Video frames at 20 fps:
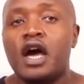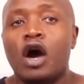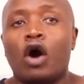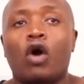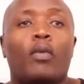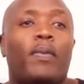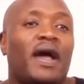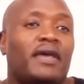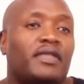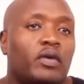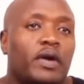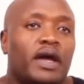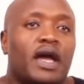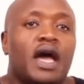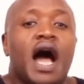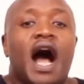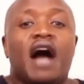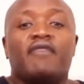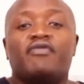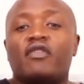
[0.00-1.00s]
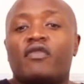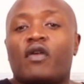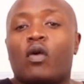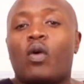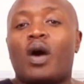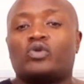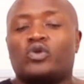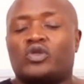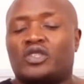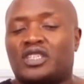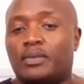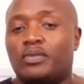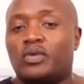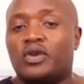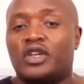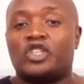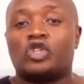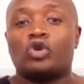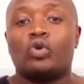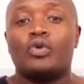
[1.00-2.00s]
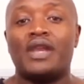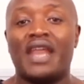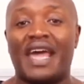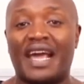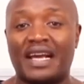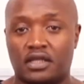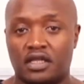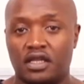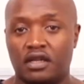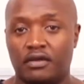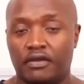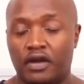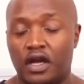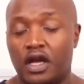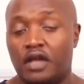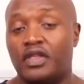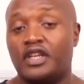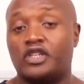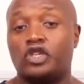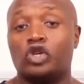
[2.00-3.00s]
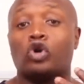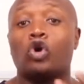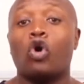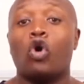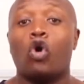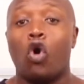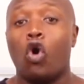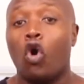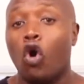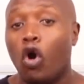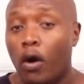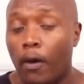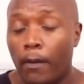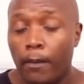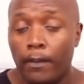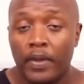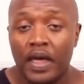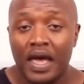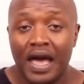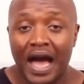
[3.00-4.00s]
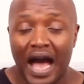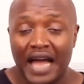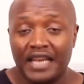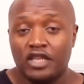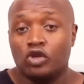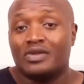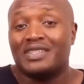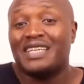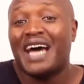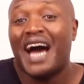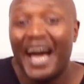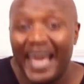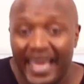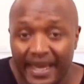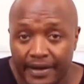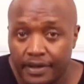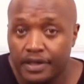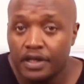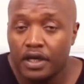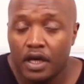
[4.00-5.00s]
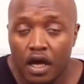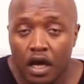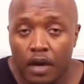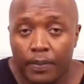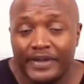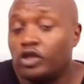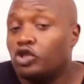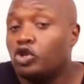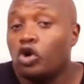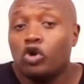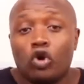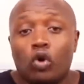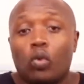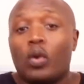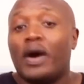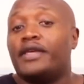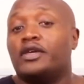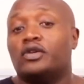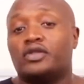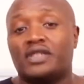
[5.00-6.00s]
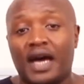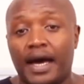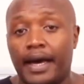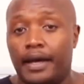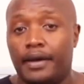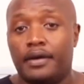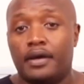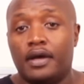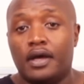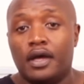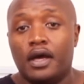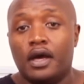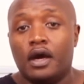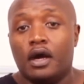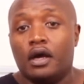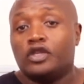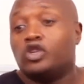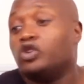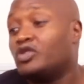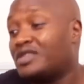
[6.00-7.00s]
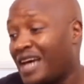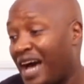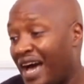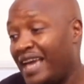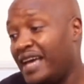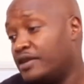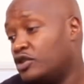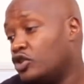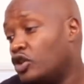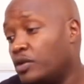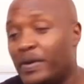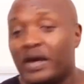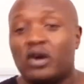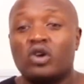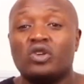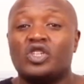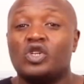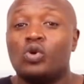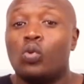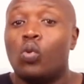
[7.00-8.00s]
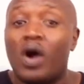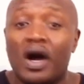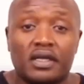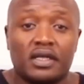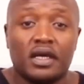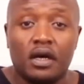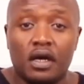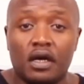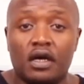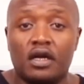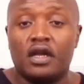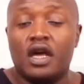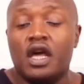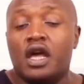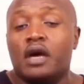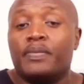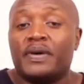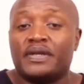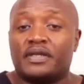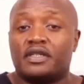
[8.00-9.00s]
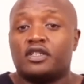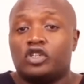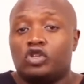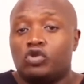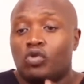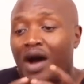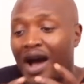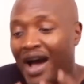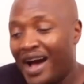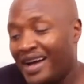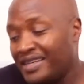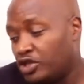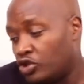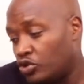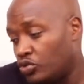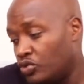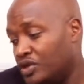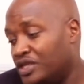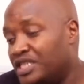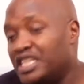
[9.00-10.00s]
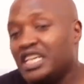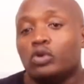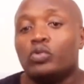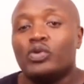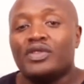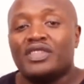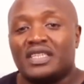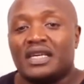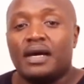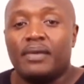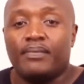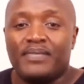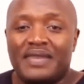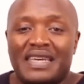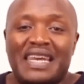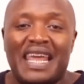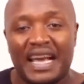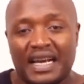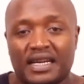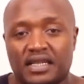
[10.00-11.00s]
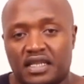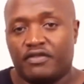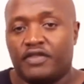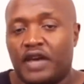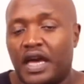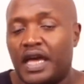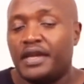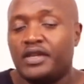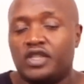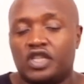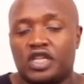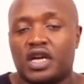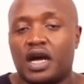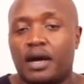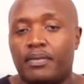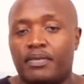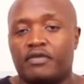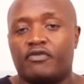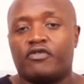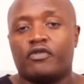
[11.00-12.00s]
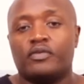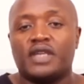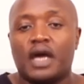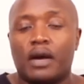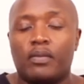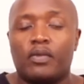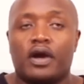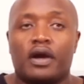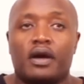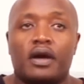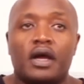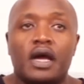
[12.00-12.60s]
oh, by the way, have you ever worked with somebody so negative that you go home and you're tired, but you don't know why you're tired? You're tired not because you worked hard, but you had to deal with some negative energy coming from somewhere.